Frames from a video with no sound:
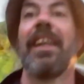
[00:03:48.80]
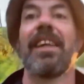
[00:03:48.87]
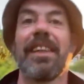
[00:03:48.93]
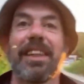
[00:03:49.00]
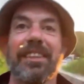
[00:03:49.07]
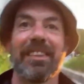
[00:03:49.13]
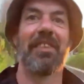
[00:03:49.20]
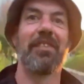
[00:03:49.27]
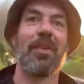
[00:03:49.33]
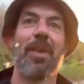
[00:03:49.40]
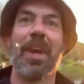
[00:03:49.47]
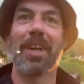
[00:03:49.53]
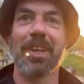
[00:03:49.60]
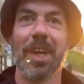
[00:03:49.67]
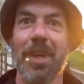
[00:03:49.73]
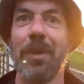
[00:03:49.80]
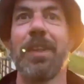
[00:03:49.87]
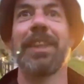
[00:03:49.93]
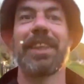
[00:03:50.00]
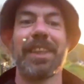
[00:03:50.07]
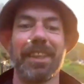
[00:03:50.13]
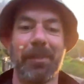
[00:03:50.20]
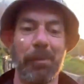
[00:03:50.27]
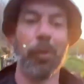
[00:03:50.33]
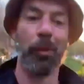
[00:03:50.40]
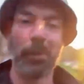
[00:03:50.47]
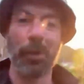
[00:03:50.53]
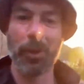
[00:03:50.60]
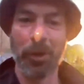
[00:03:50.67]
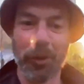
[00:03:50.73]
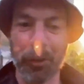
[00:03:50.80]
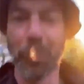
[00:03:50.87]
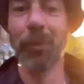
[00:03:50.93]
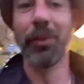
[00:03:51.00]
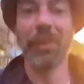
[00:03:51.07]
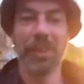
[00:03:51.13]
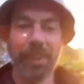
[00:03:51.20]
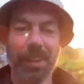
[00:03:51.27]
Seems everywhere I go is uh, more beautiful